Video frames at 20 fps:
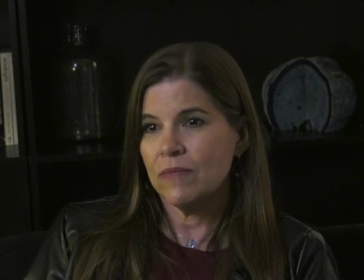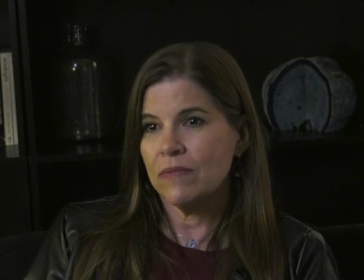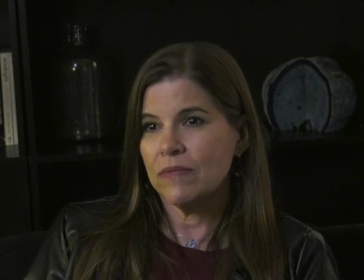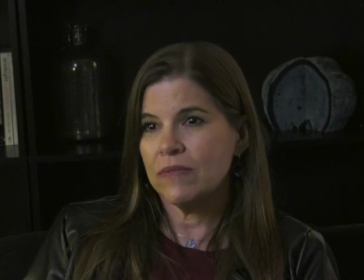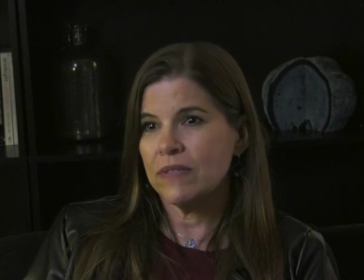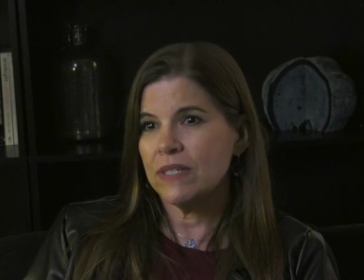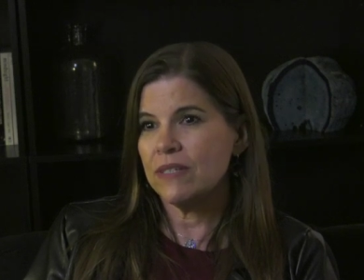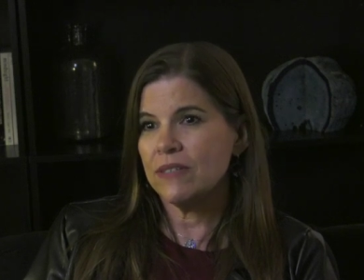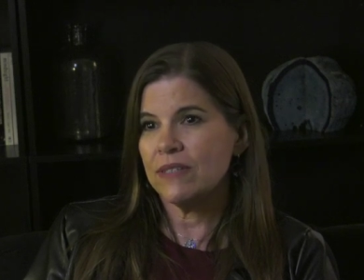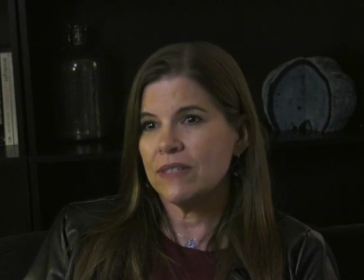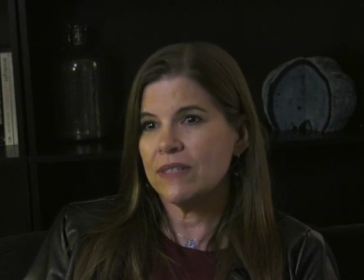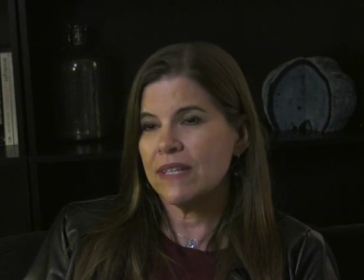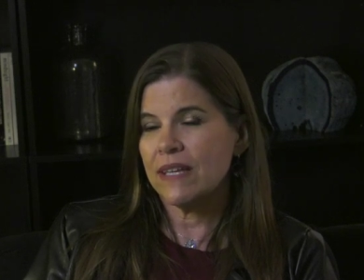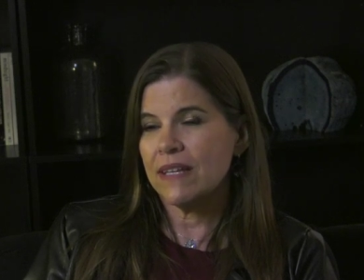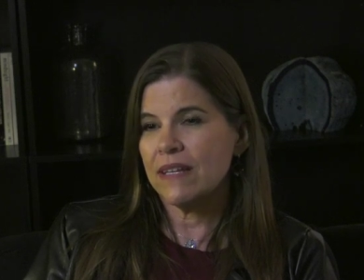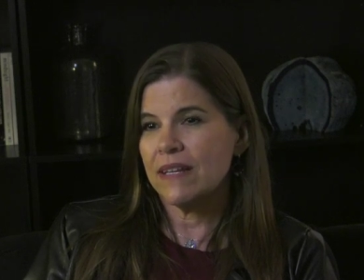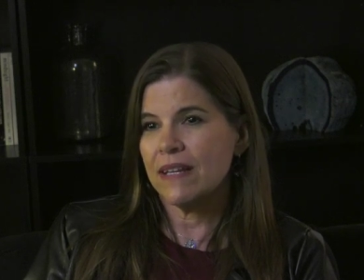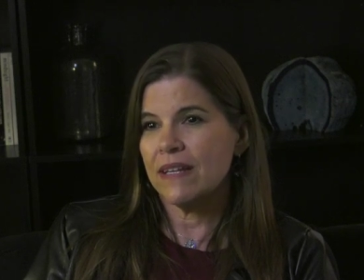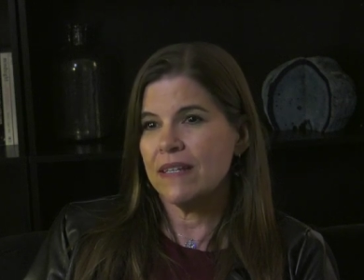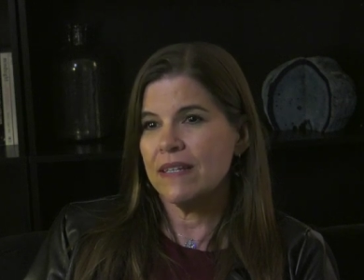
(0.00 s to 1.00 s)
When you look
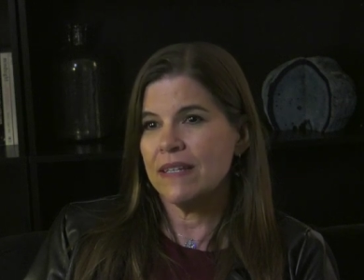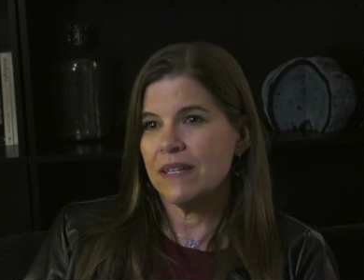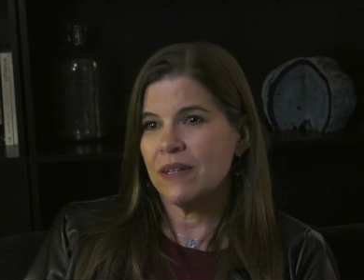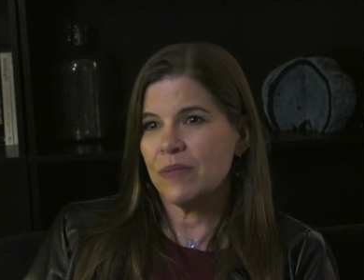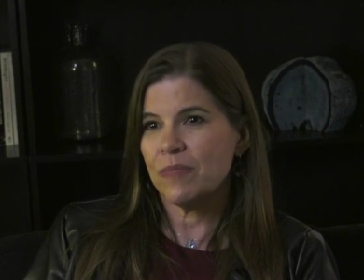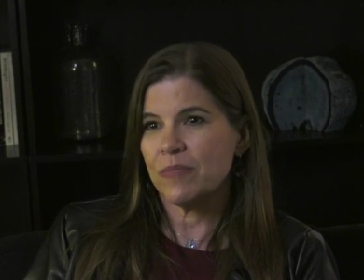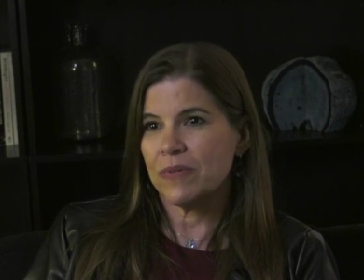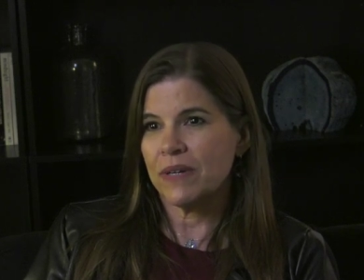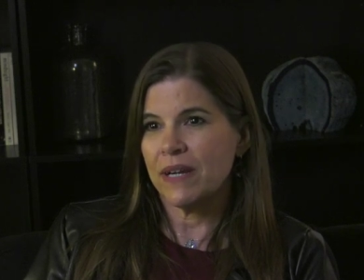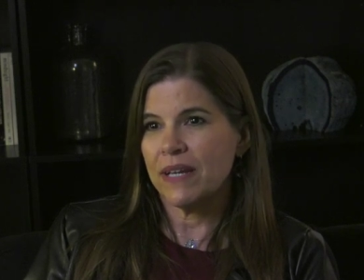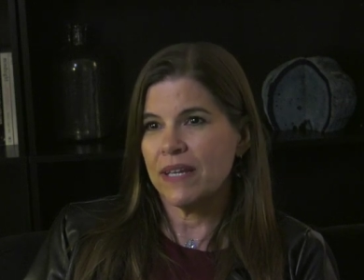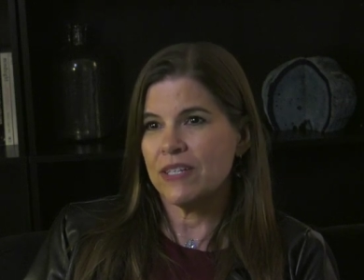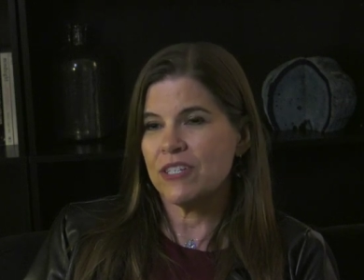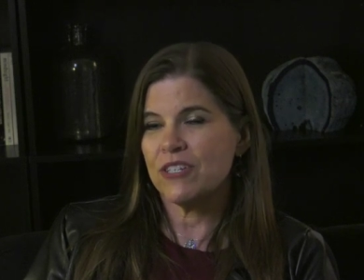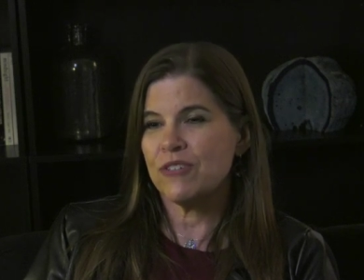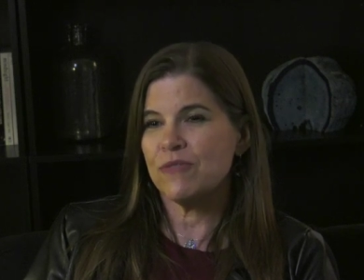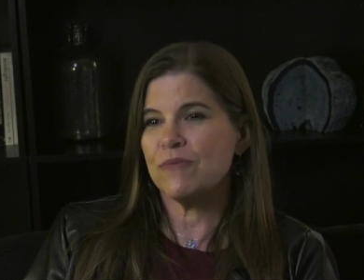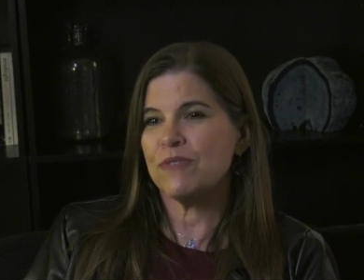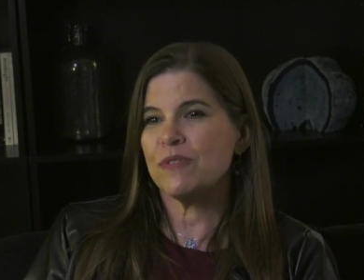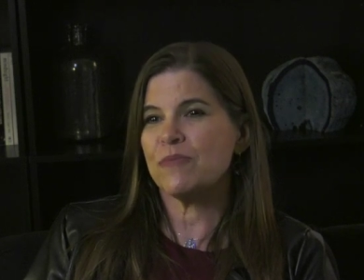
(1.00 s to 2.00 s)
at Anita Bryant,
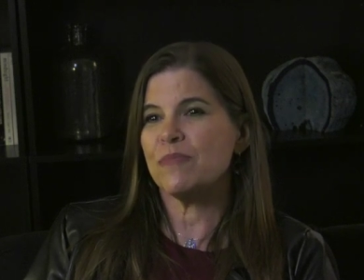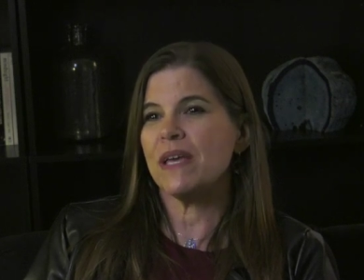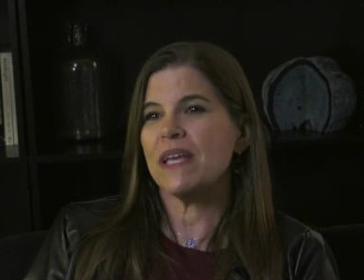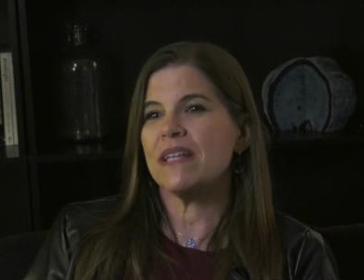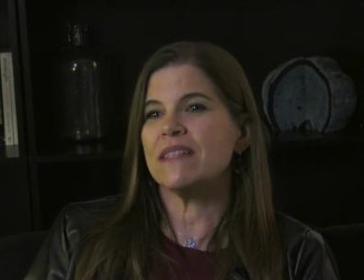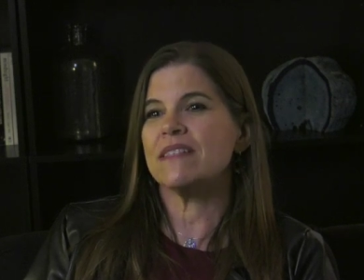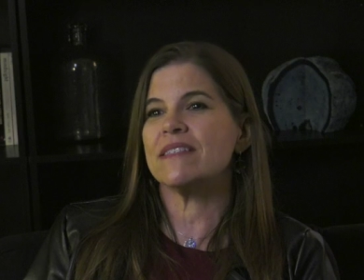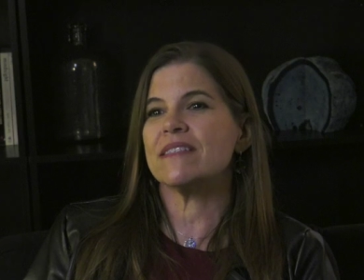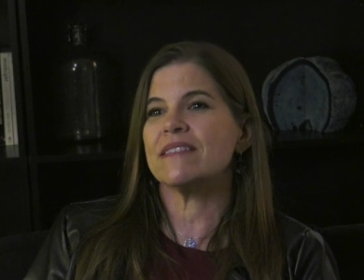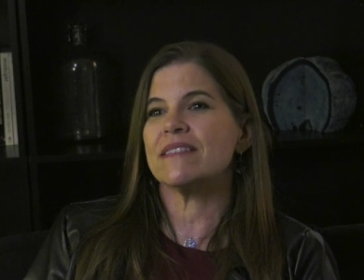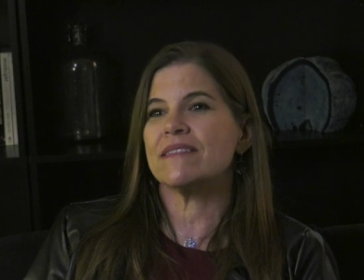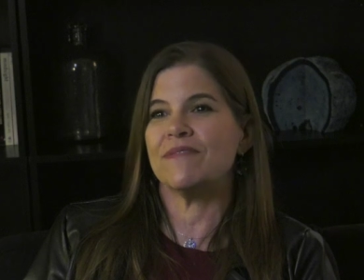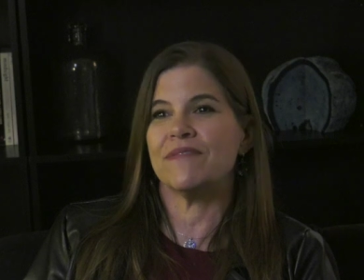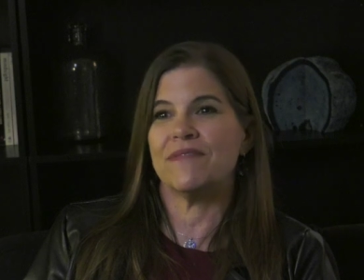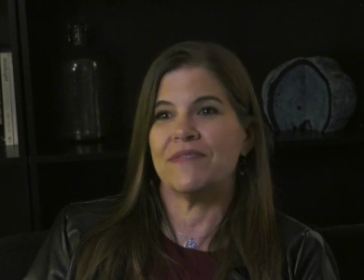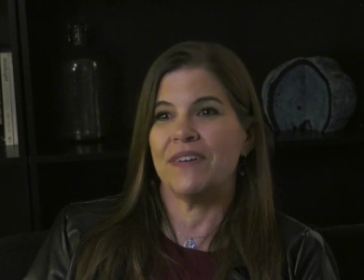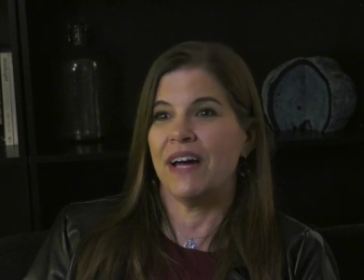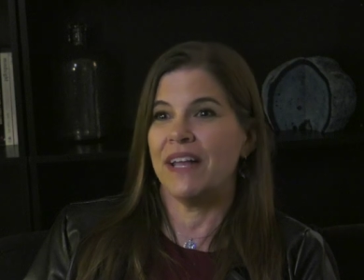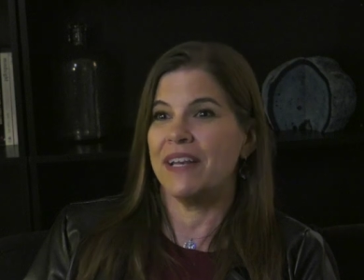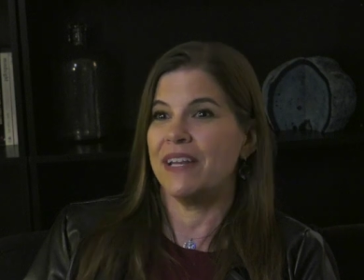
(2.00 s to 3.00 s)
she was made
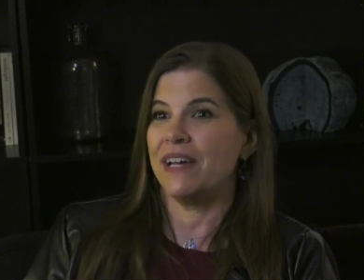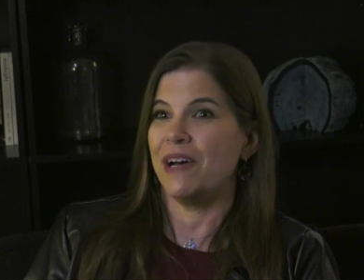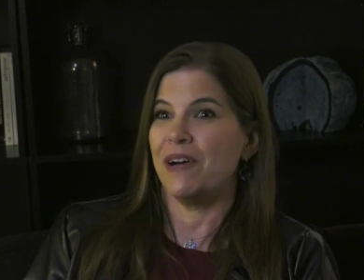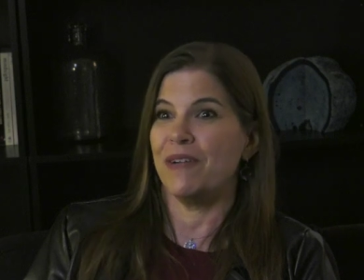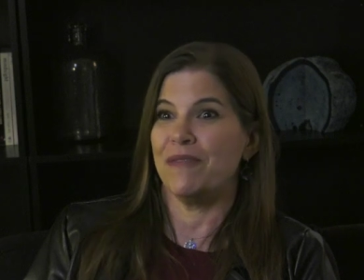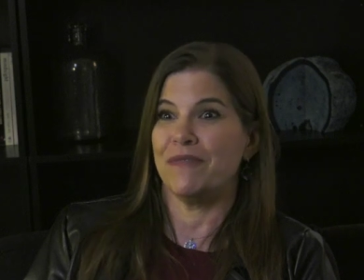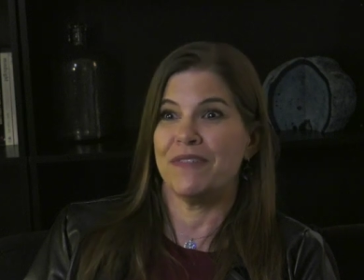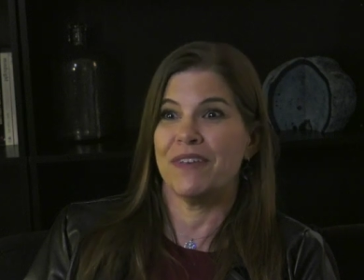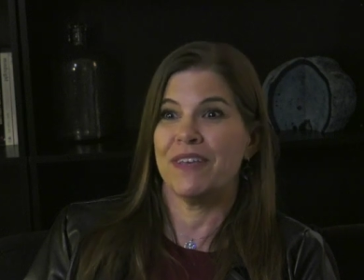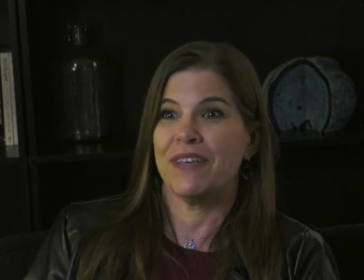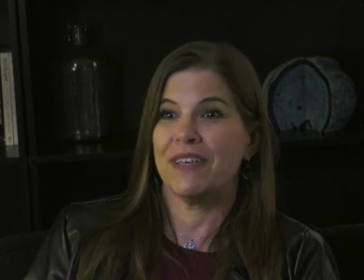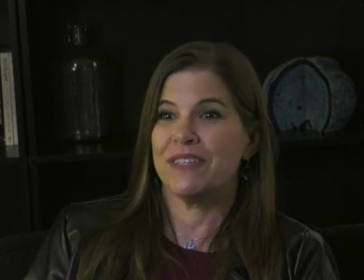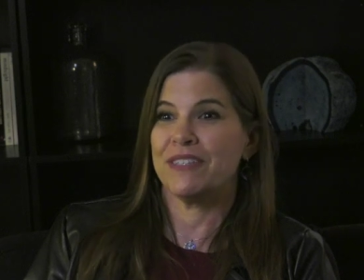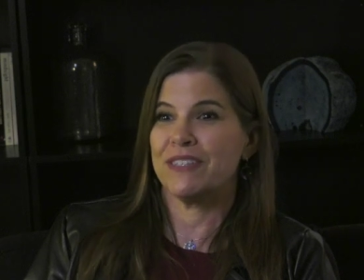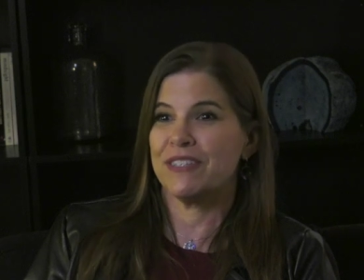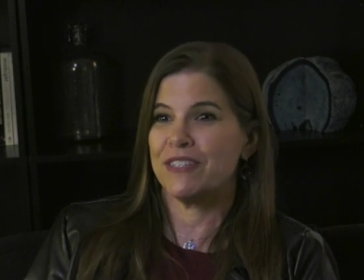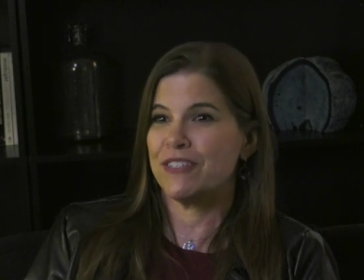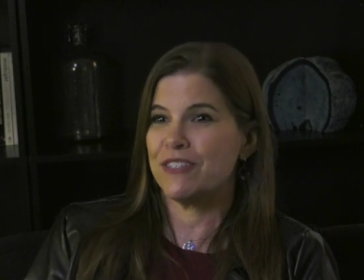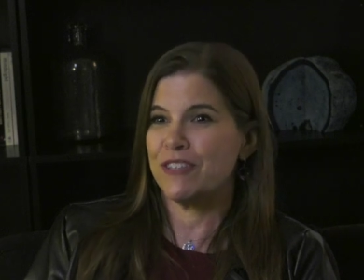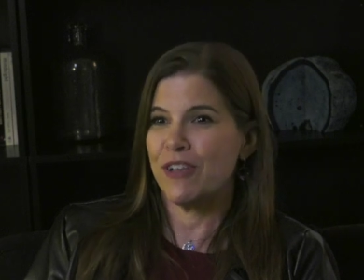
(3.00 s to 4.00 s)
fun of
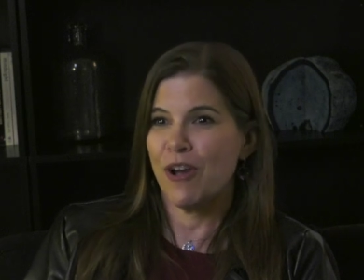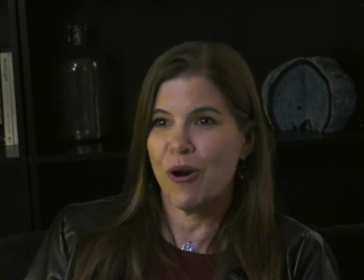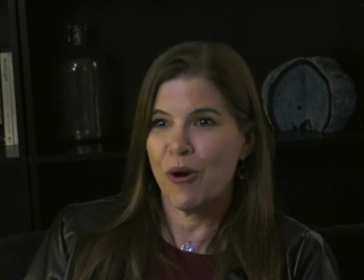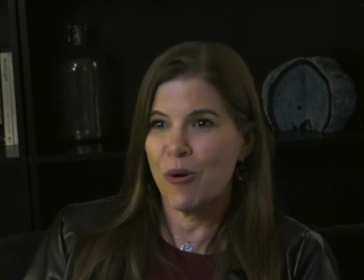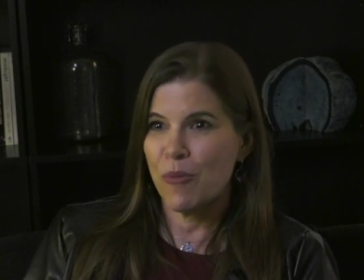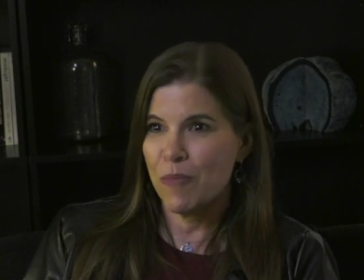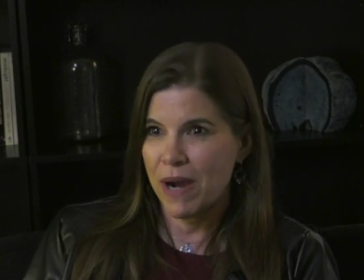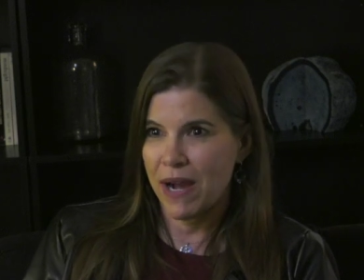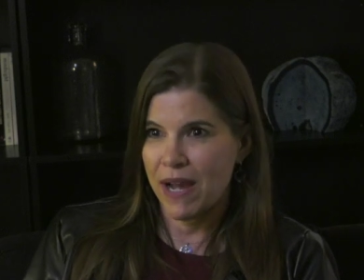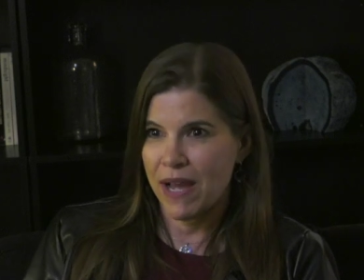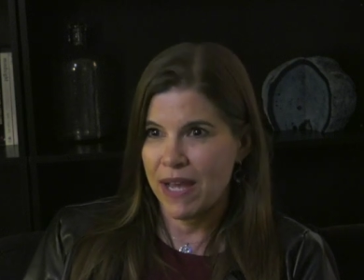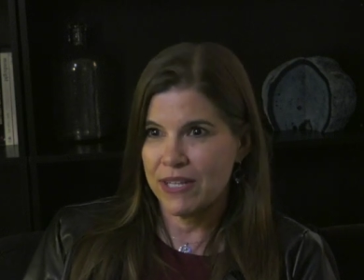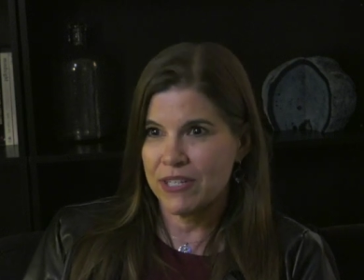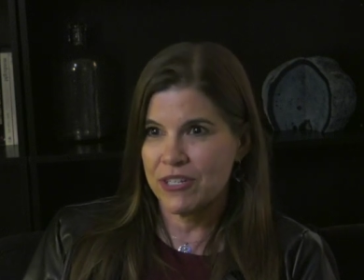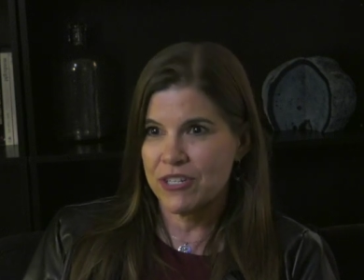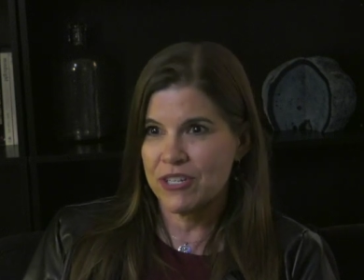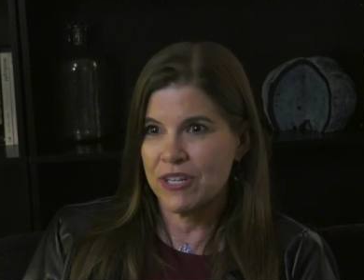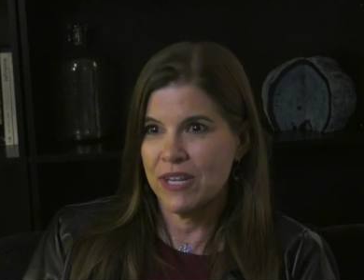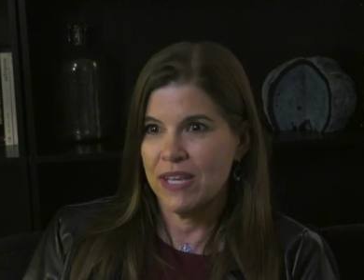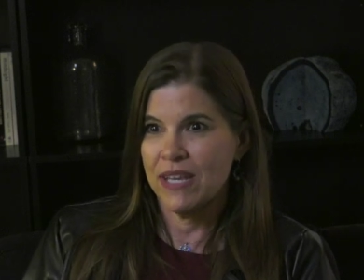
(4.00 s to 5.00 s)
so
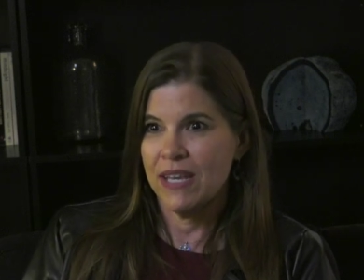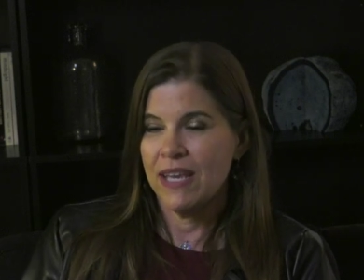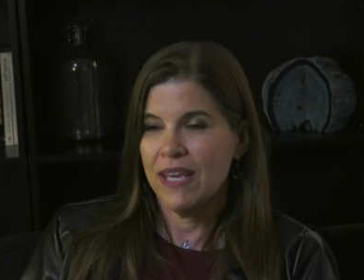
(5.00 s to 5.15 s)
much.